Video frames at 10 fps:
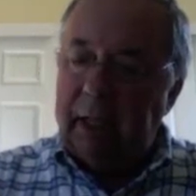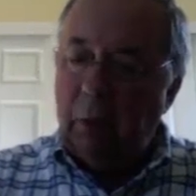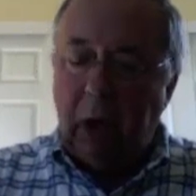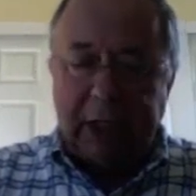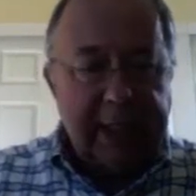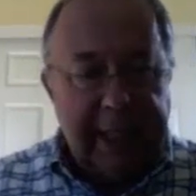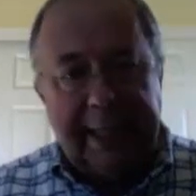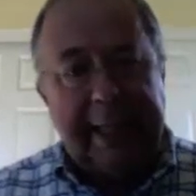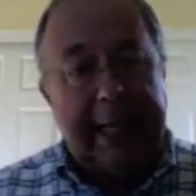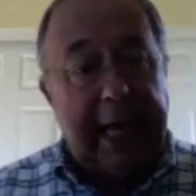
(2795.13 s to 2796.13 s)
what's the
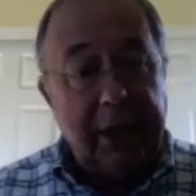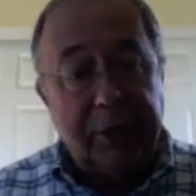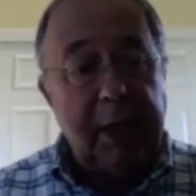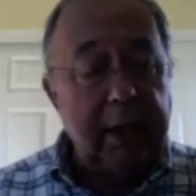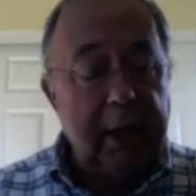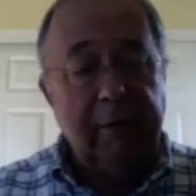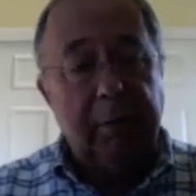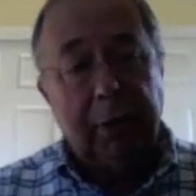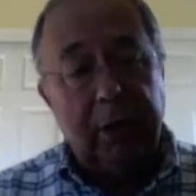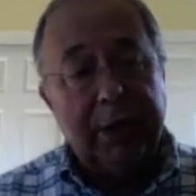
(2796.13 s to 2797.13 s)
engagement of
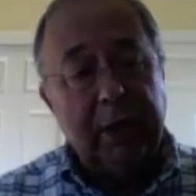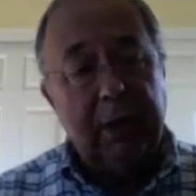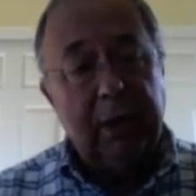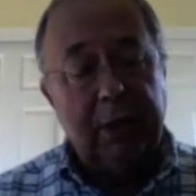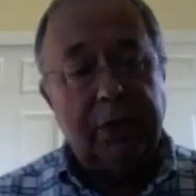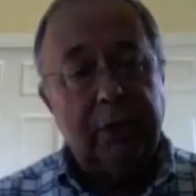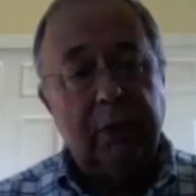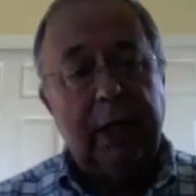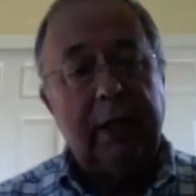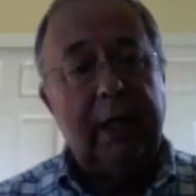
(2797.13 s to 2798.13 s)
the person that's
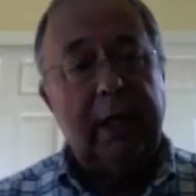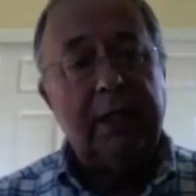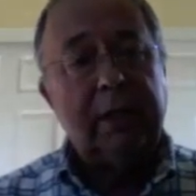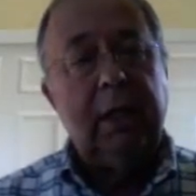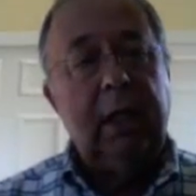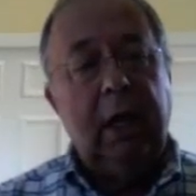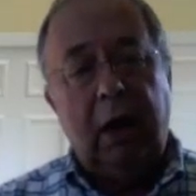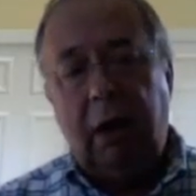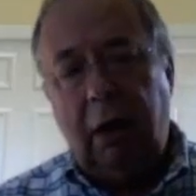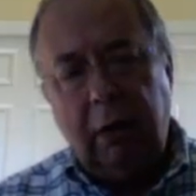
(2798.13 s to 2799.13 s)
doing this,
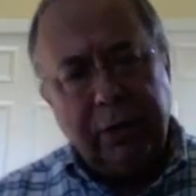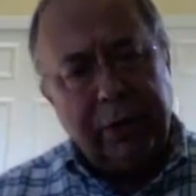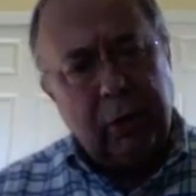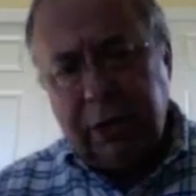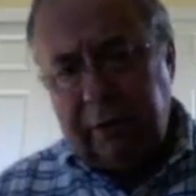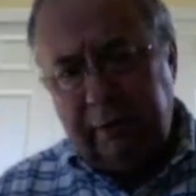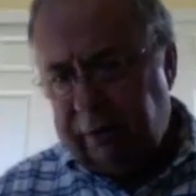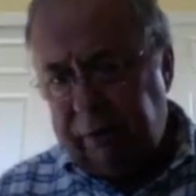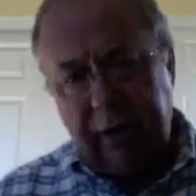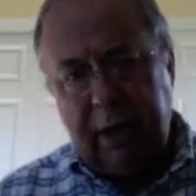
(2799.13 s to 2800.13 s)
all sorts of
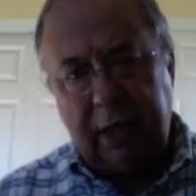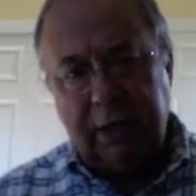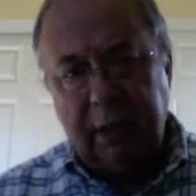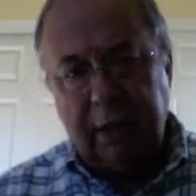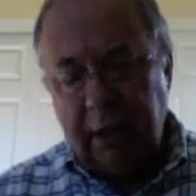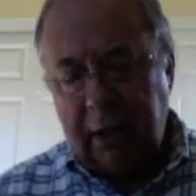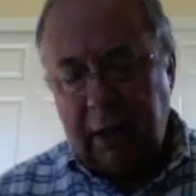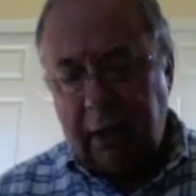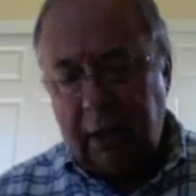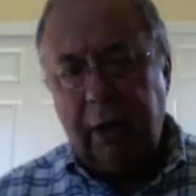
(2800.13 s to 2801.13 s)
different things that the
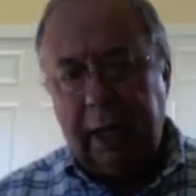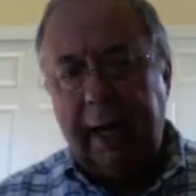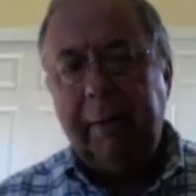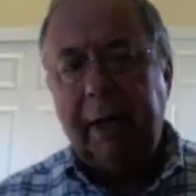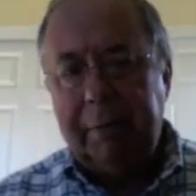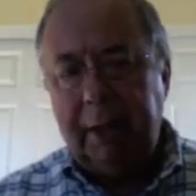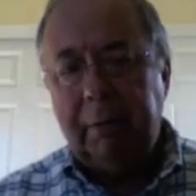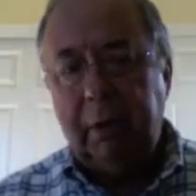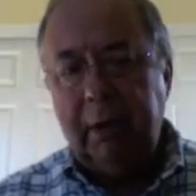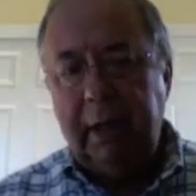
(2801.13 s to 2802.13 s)
computer gaming
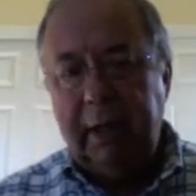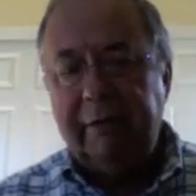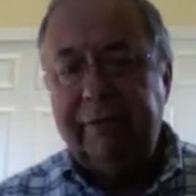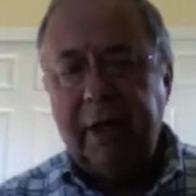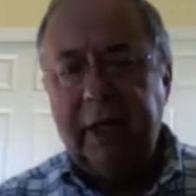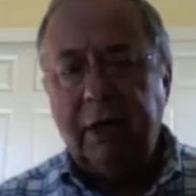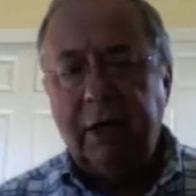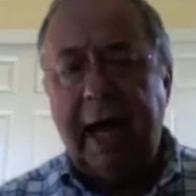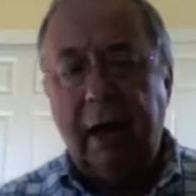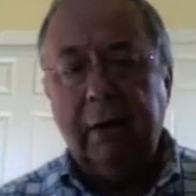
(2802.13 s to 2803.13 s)
people have figured
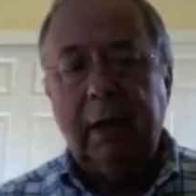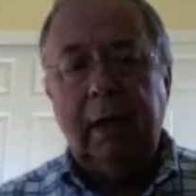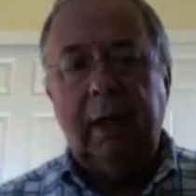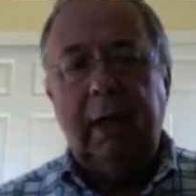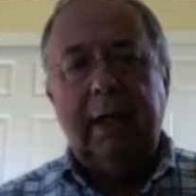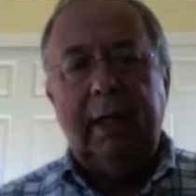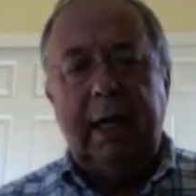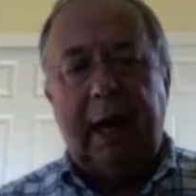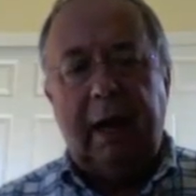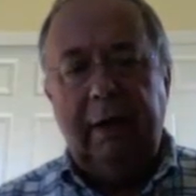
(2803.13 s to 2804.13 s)
out.
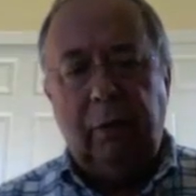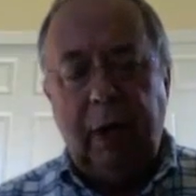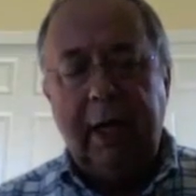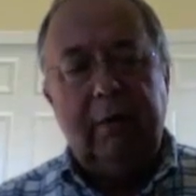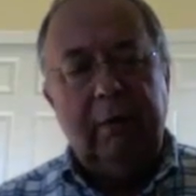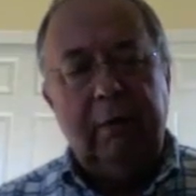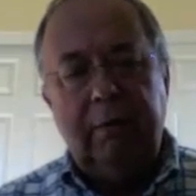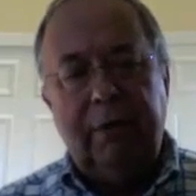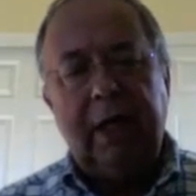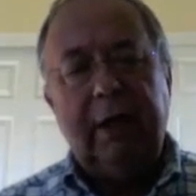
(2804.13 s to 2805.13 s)
Now, if we can
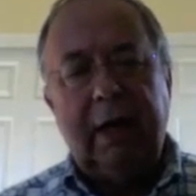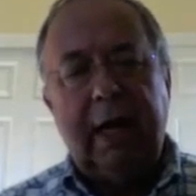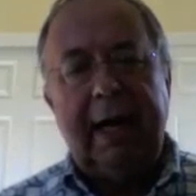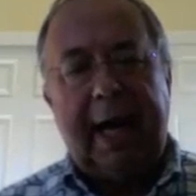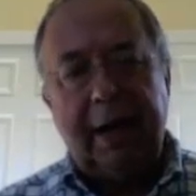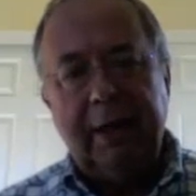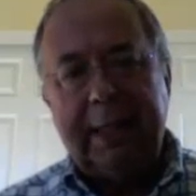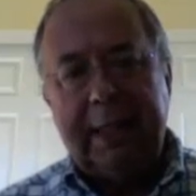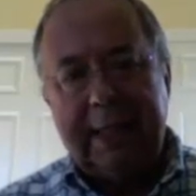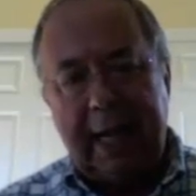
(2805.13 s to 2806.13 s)
figure out how to
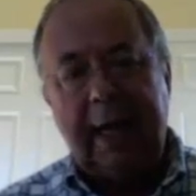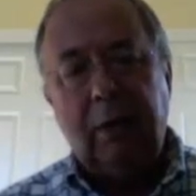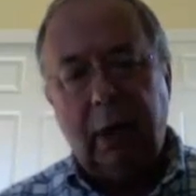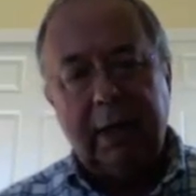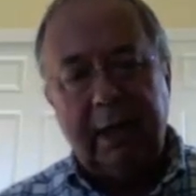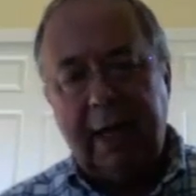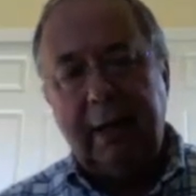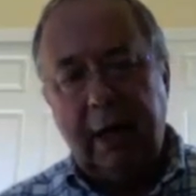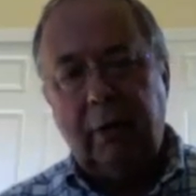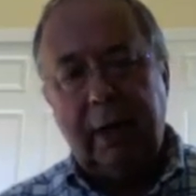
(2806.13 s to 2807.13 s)
take what
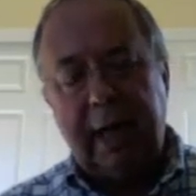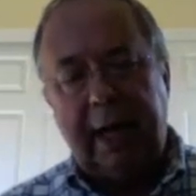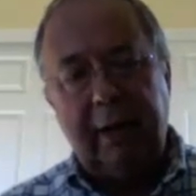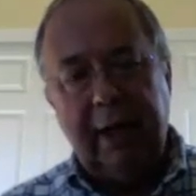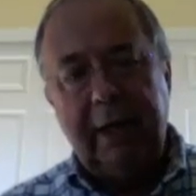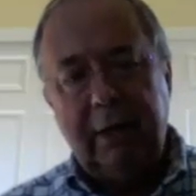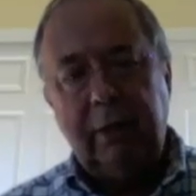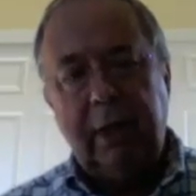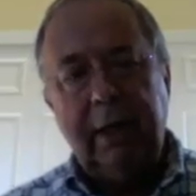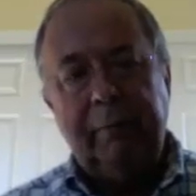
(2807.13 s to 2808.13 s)
they know and how they
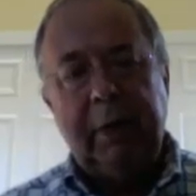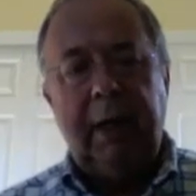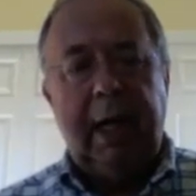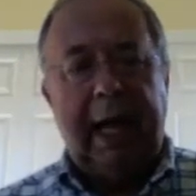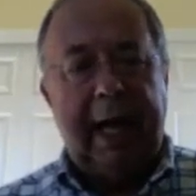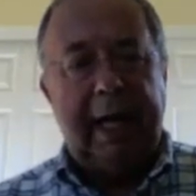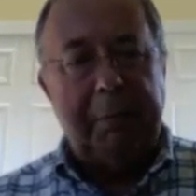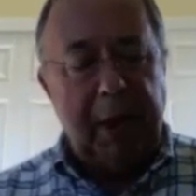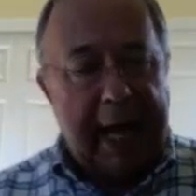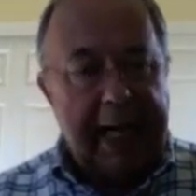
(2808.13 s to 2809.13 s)
do it and
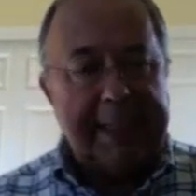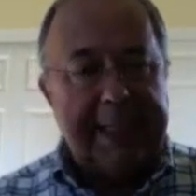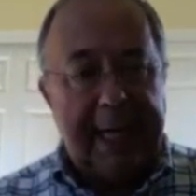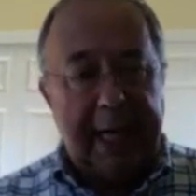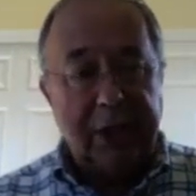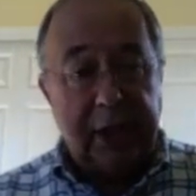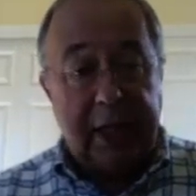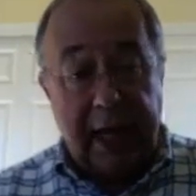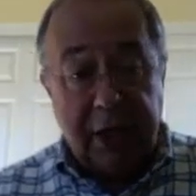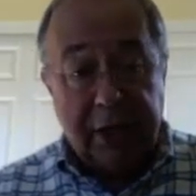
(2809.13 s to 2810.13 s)
apply it to
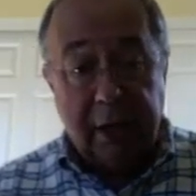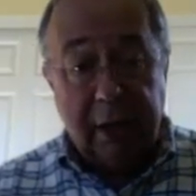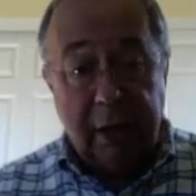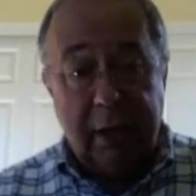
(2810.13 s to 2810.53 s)
education,